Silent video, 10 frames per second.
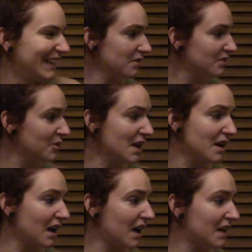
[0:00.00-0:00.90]
So
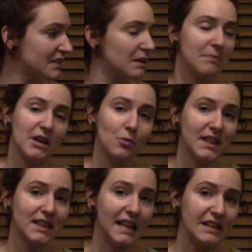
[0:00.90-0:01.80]
yeah, something
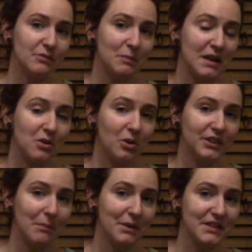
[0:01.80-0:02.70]
with lace would be goal
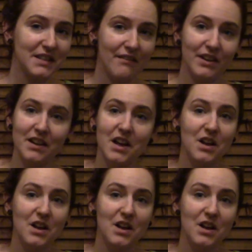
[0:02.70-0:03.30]
number 7.